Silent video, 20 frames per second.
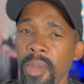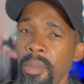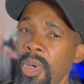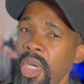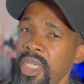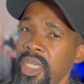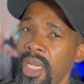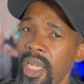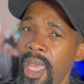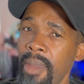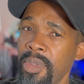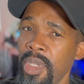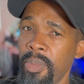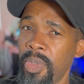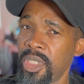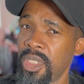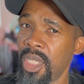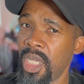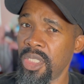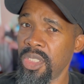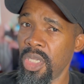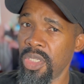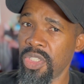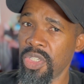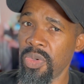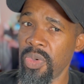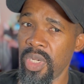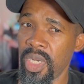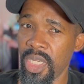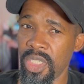But your laptop is not
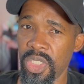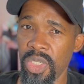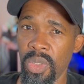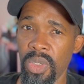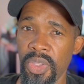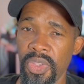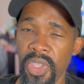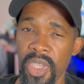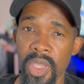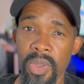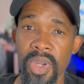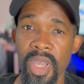touchscreen. That's the only thing.